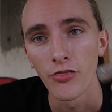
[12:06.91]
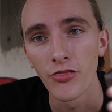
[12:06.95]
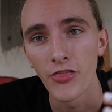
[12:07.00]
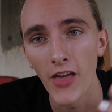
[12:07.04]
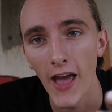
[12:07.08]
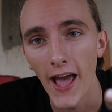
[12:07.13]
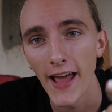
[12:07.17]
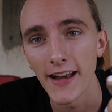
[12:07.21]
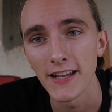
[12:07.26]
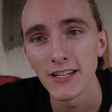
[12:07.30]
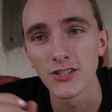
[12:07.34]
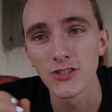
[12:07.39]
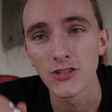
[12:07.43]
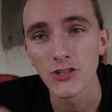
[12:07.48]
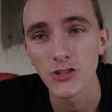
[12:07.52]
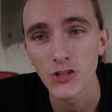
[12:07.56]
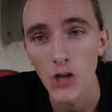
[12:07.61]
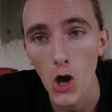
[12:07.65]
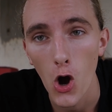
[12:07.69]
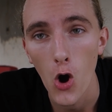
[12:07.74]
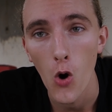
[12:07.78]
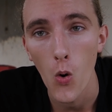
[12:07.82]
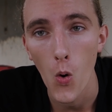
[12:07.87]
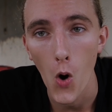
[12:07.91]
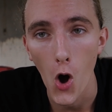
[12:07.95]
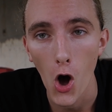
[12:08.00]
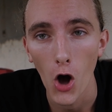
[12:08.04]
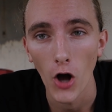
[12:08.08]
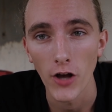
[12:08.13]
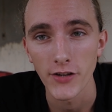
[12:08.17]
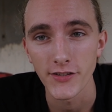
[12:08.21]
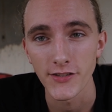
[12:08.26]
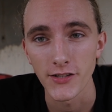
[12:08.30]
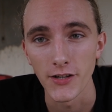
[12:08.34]
that is so
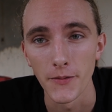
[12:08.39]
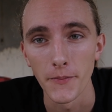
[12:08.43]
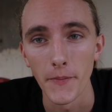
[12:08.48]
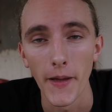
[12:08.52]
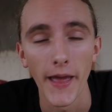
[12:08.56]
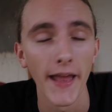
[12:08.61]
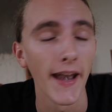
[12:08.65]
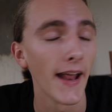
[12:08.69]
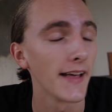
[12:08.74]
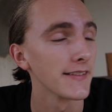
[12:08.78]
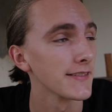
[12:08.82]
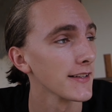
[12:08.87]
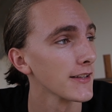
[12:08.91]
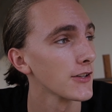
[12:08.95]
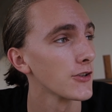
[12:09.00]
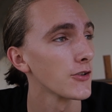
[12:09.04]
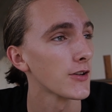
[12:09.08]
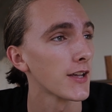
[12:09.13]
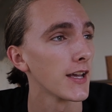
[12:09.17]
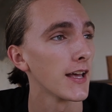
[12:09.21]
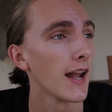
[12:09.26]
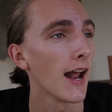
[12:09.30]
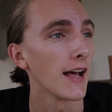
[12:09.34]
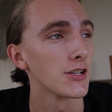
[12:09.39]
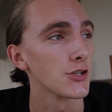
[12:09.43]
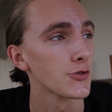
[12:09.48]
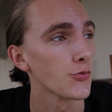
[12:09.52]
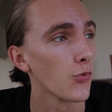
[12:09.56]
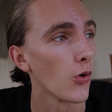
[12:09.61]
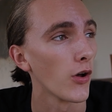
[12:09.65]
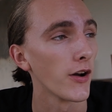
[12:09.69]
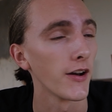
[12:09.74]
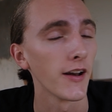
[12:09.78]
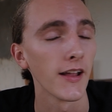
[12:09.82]
awesome. And as a little kid, I
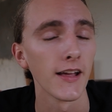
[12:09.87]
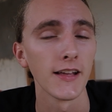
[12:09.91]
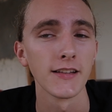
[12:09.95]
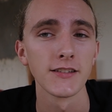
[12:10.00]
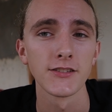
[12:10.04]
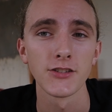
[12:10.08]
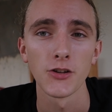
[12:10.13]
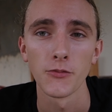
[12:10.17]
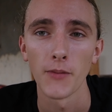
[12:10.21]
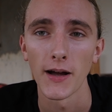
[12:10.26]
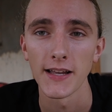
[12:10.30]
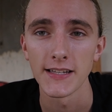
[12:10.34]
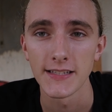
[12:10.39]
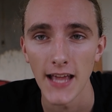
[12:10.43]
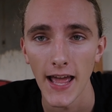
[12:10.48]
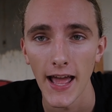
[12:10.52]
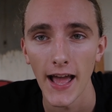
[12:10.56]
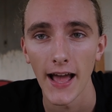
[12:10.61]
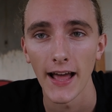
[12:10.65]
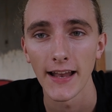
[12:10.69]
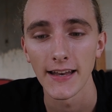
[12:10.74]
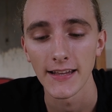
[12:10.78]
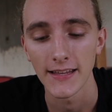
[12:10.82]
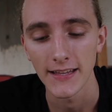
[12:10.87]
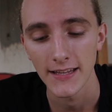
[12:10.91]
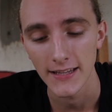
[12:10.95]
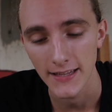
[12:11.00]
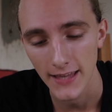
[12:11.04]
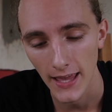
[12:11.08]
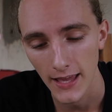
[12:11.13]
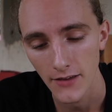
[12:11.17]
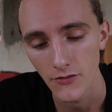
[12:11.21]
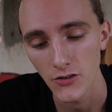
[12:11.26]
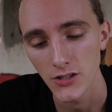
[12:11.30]
just wanted it, so my dad, he
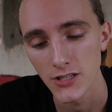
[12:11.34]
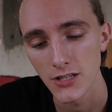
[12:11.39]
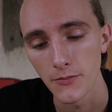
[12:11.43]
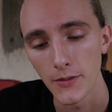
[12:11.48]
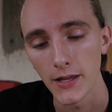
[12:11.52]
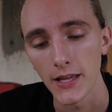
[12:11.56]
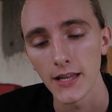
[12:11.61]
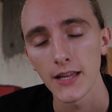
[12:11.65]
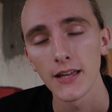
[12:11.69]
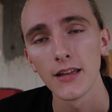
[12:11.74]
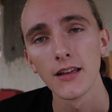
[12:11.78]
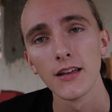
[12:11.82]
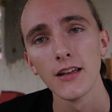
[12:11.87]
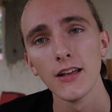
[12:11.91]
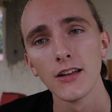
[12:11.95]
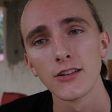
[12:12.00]
gave it to me.